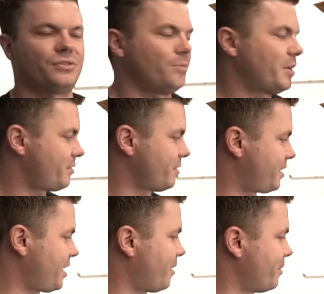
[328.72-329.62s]
too much with
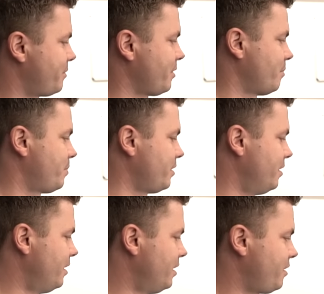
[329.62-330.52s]
this car once we got it built
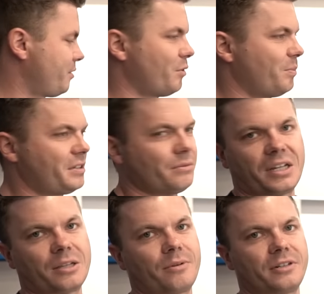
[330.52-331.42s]
because we were busy with
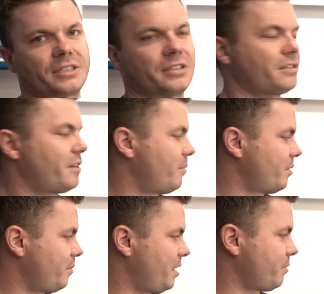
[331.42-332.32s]
other projects at the time,
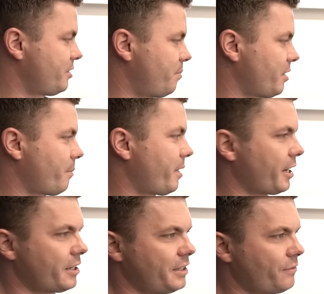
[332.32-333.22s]
but maybe we should bring it
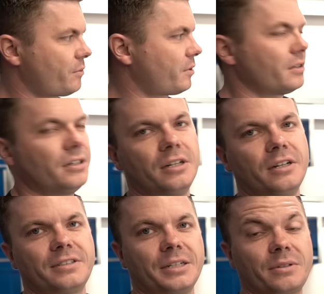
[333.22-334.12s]
back because everyone
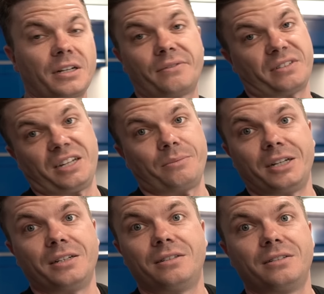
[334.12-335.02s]
seems to love the Sandman.